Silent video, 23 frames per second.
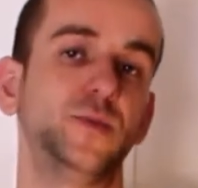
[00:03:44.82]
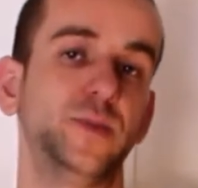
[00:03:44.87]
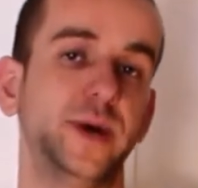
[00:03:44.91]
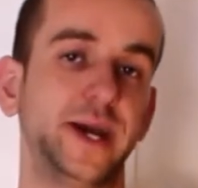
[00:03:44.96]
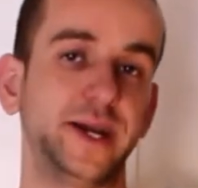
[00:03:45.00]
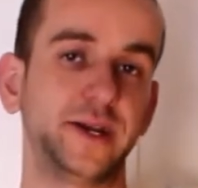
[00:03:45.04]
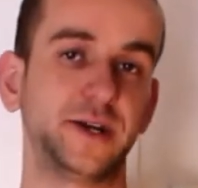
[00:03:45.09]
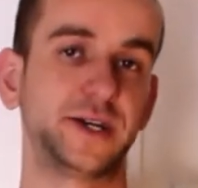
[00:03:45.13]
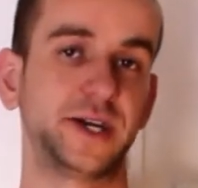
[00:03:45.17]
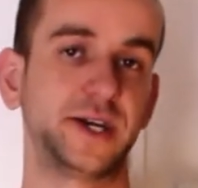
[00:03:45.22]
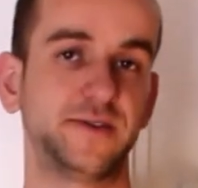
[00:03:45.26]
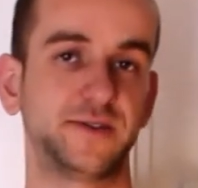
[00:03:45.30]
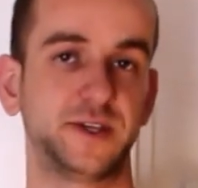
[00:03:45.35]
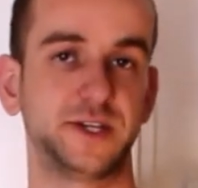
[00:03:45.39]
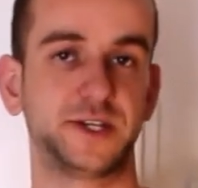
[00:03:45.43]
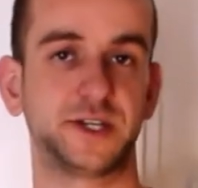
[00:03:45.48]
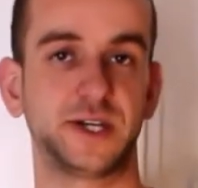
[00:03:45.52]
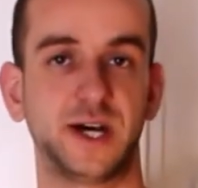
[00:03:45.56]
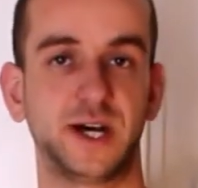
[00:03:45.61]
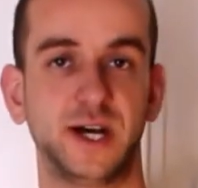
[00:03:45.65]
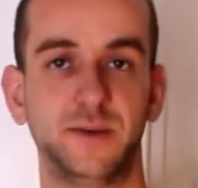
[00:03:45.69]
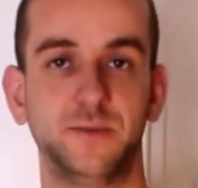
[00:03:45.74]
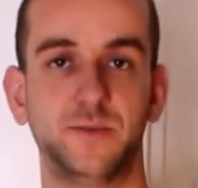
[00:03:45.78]
you may not
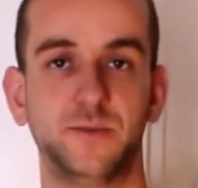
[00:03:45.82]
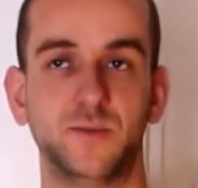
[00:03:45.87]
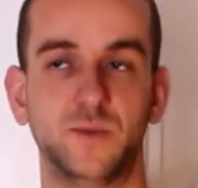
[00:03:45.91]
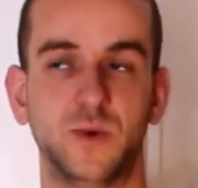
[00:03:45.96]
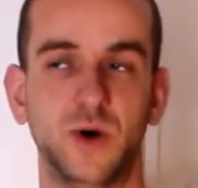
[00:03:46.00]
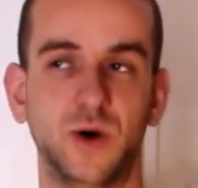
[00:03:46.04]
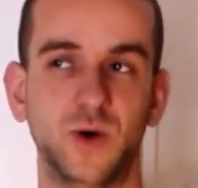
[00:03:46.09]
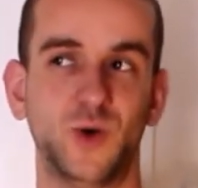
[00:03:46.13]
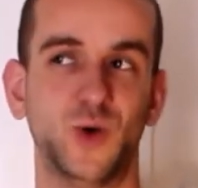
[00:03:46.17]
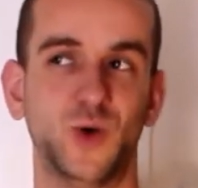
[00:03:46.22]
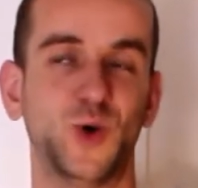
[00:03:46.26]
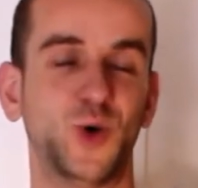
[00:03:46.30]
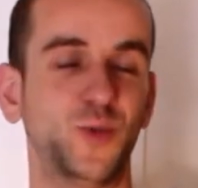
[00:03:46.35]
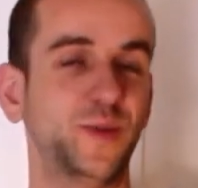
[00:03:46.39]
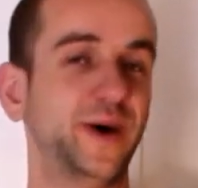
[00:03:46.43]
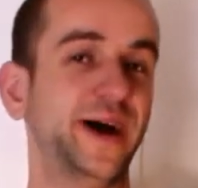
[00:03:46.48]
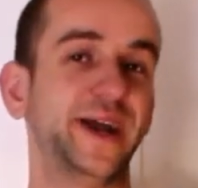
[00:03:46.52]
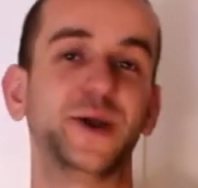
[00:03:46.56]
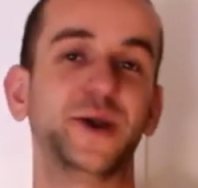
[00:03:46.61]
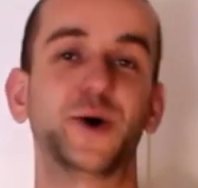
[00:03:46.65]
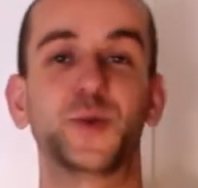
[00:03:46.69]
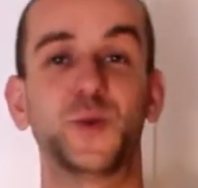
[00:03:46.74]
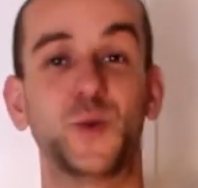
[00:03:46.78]
have the time
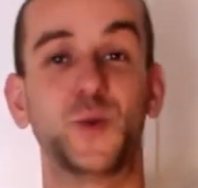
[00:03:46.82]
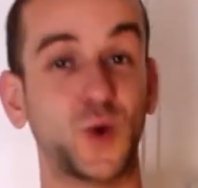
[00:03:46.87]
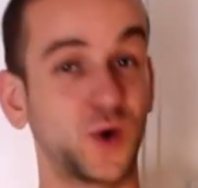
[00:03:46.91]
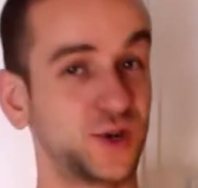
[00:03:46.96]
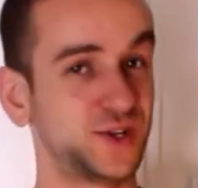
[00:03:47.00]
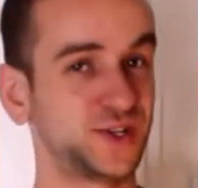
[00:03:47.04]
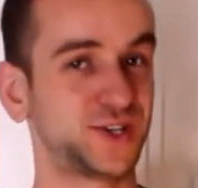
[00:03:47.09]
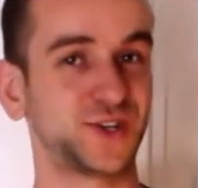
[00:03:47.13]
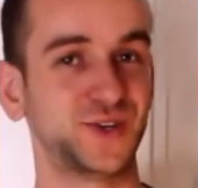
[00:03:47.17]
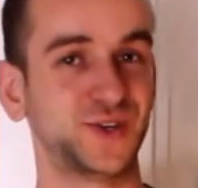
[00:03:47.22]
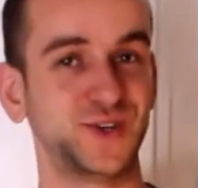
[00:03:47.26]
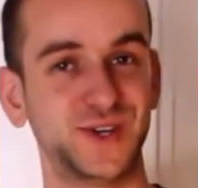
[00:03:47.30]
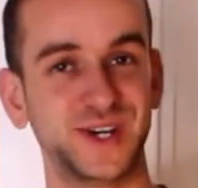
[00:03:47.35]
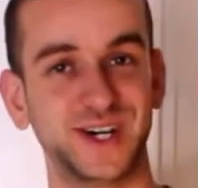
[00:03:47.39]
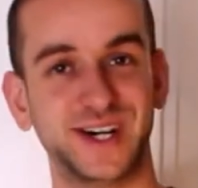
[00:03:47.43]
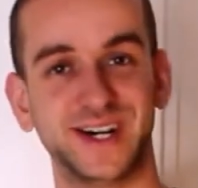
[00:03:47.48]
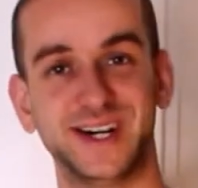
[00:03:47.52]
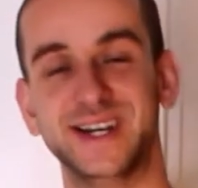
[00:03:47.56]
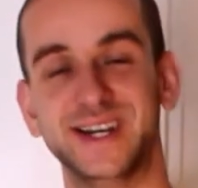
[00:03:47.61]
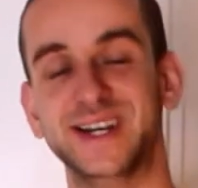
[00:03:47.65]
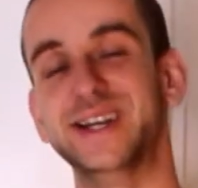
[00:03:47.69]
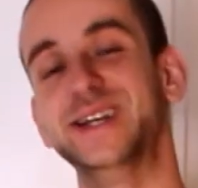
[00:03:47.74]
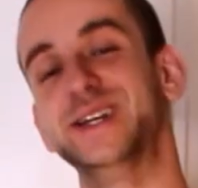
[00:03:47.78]
or may not want
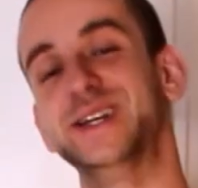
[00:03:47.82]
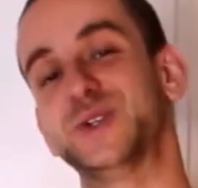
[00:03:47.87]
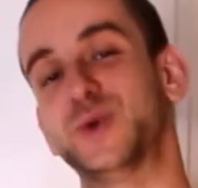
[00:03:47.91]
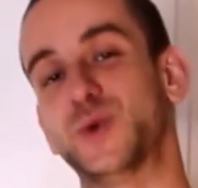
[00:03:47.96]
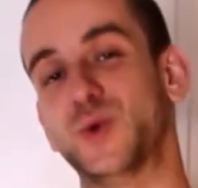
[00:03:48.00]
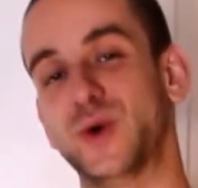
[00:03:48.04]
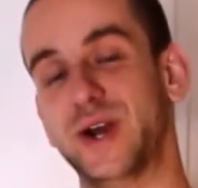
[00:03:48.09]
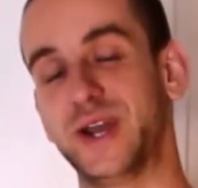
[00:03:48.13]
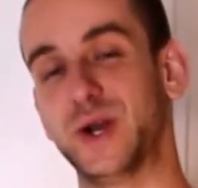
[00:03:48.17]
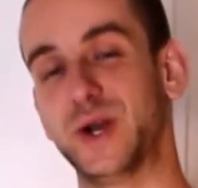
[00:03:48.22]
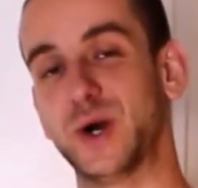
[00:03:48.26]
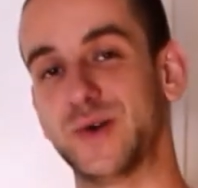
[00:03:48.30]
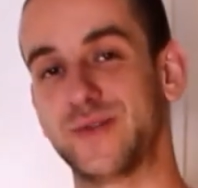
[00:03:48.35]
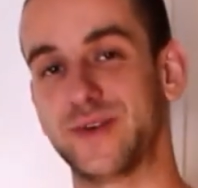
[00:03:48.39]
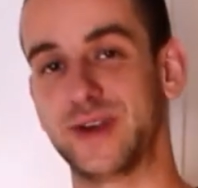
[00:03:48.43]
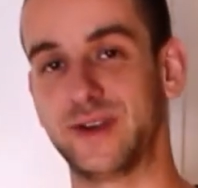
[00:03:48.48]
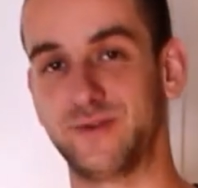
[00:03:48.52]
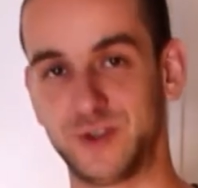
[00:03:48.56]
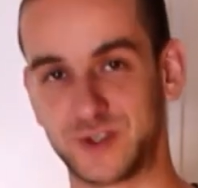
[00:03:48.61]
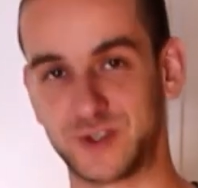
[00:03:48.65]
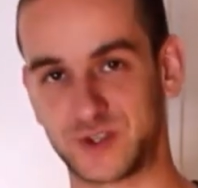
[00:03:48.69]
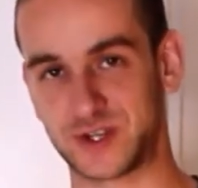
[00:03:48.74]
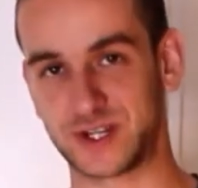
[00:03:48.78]
to weigh
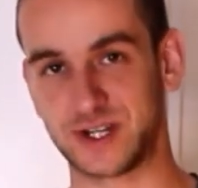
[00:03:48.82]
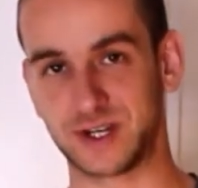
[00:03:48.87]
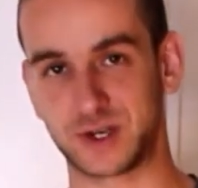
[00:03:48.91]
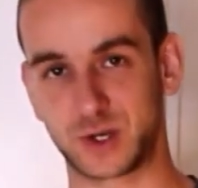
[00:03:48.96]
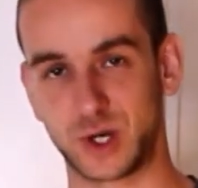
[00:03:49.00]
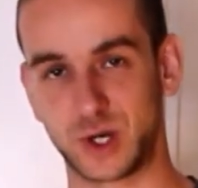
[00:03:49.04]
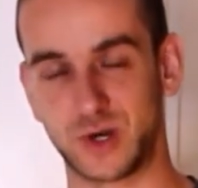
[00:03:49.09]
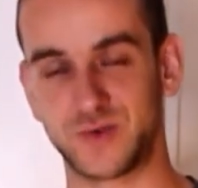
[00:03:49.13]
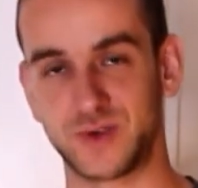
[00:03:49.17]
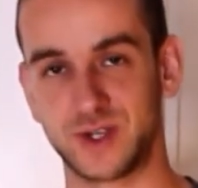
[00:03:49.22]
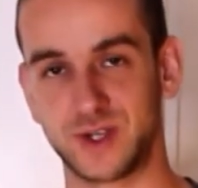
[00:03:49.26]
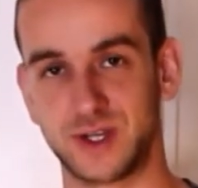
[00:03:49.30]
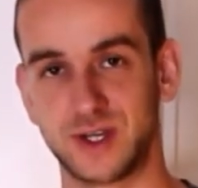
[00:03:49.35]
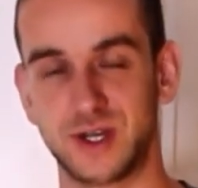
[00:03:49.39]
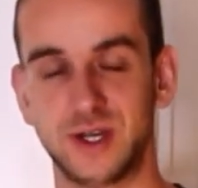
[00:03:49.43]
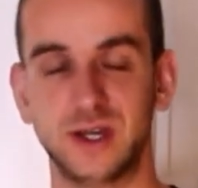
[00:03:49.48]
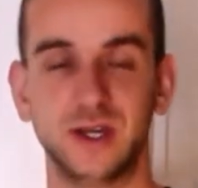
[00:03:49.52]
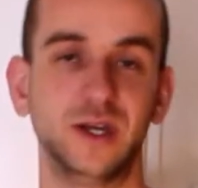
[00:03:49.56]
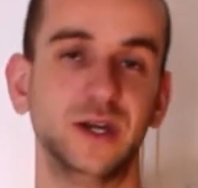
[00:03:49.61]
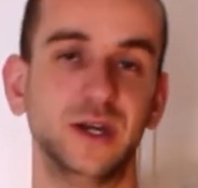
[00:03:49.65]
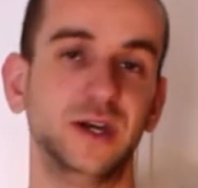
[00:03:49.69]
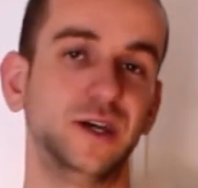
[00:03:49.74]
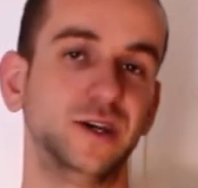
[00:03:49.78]
off every single coffee.